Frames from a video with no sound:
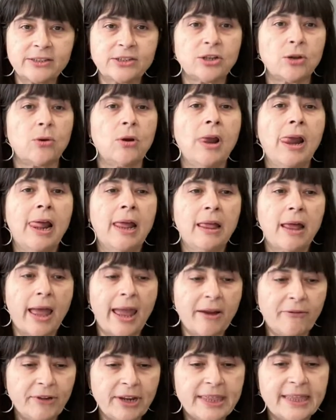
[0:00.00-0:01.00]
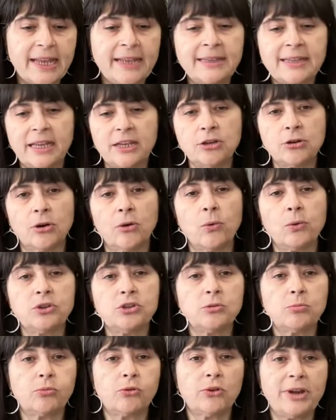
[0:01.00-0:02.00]
So everything that you're going
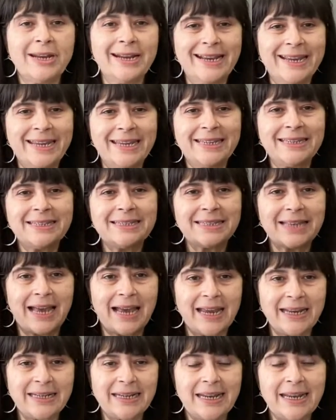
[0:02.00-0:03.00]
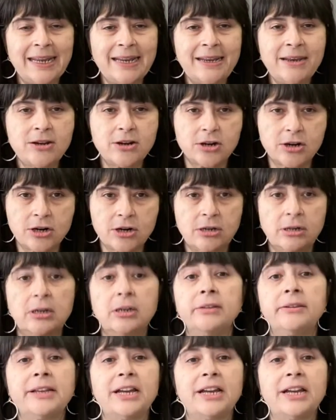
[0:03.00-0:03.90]
to bring inside, inner,